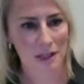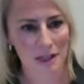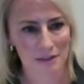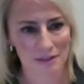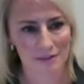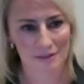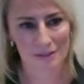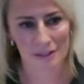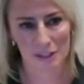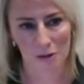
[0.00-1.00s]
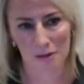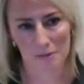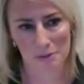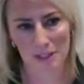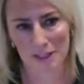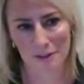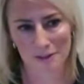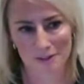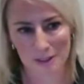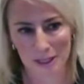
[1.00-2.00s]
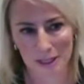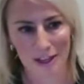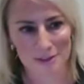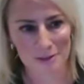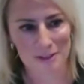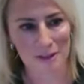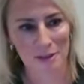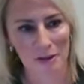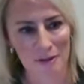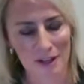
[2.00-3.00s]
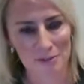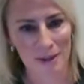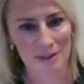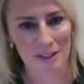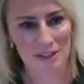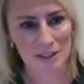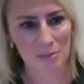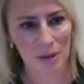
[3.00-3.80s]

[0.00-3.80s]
and everybody else kind of has to set their own expectation,